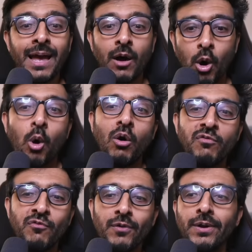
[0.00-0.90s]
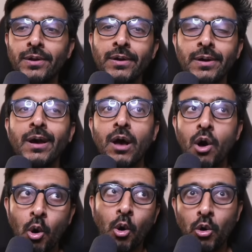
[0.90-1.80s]
Often,
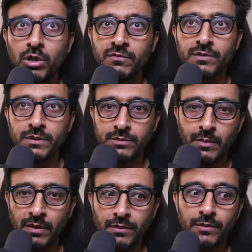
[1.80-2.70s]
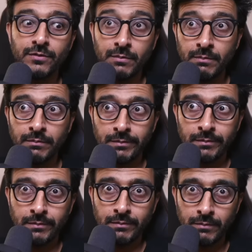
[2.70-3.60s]
all of these methods
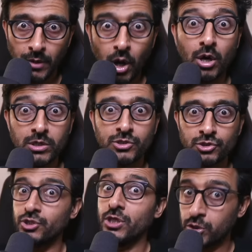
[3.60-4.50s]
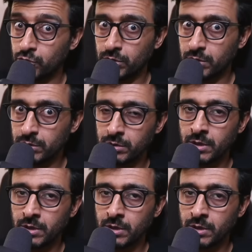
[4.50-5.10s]
are synchronous.